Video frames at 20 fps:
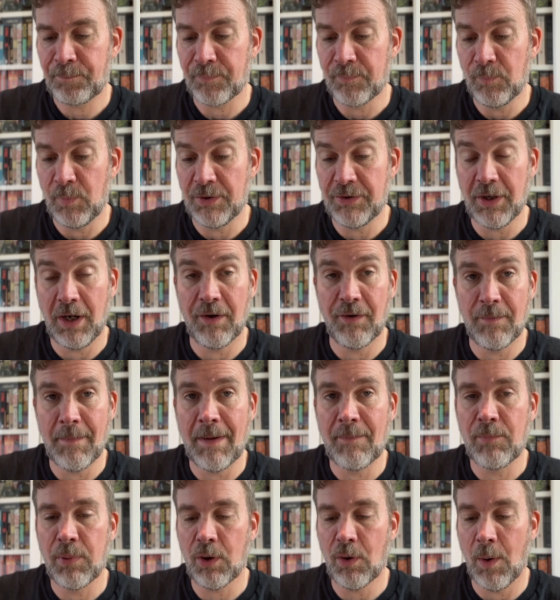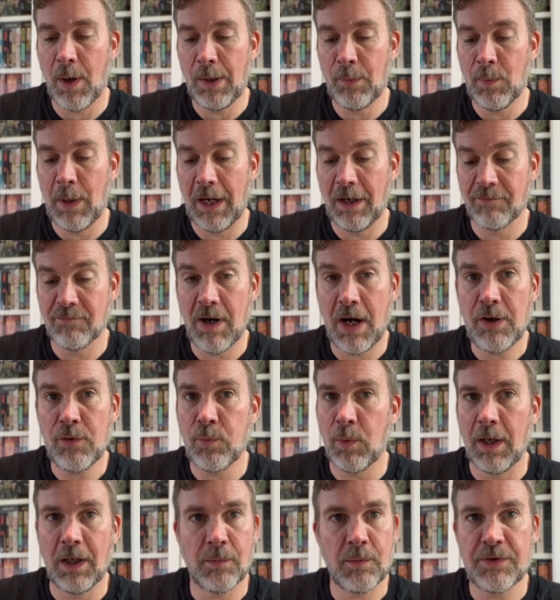which I remember quite well,
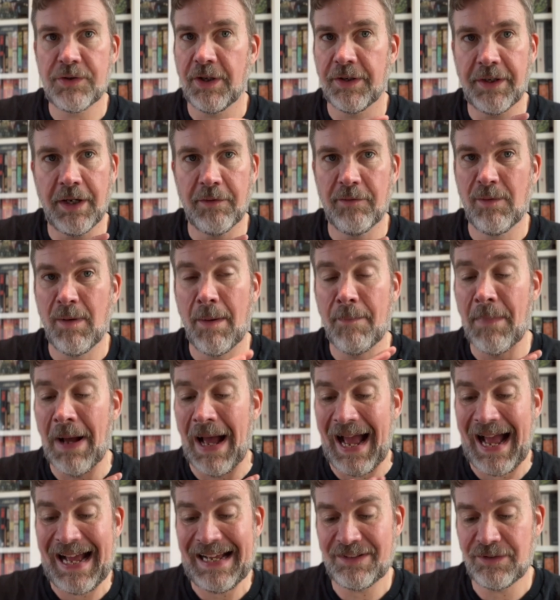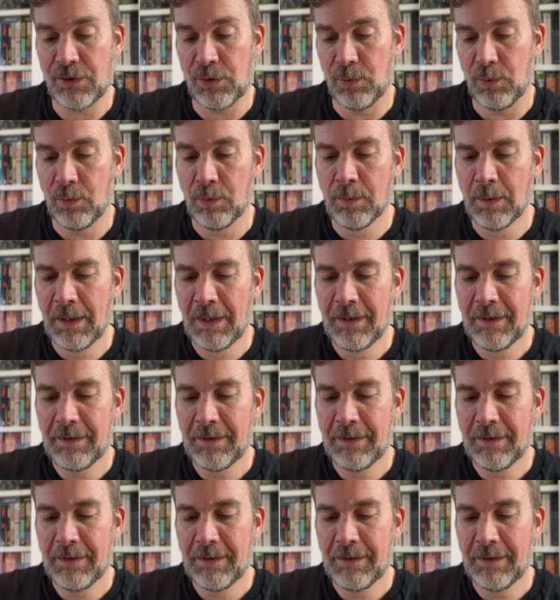Roadwork, which I don't remember at all,